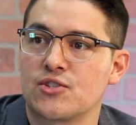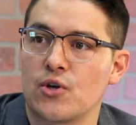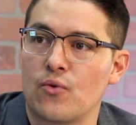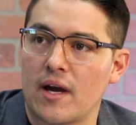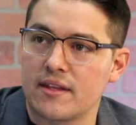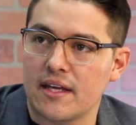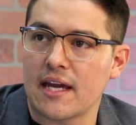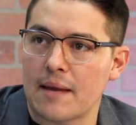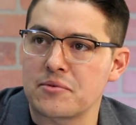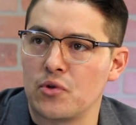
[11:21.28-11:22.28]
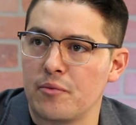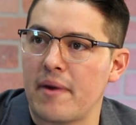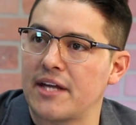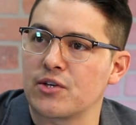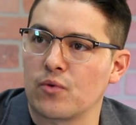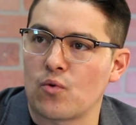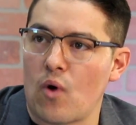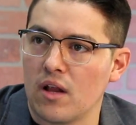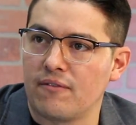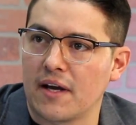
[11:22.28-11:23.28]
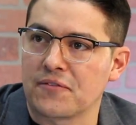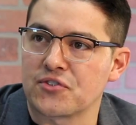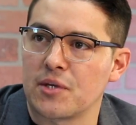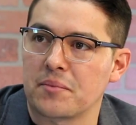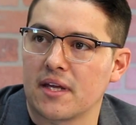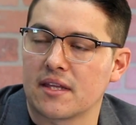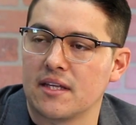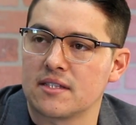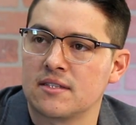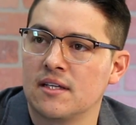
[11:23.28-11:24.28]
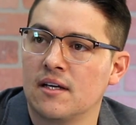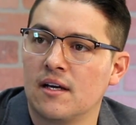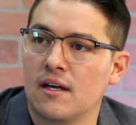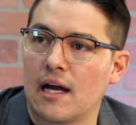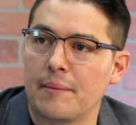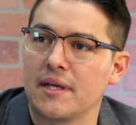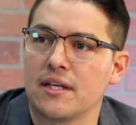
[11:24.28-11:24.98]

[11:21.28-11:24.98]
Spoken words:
So I think absolutely Magic would qualify for something like this. I mean,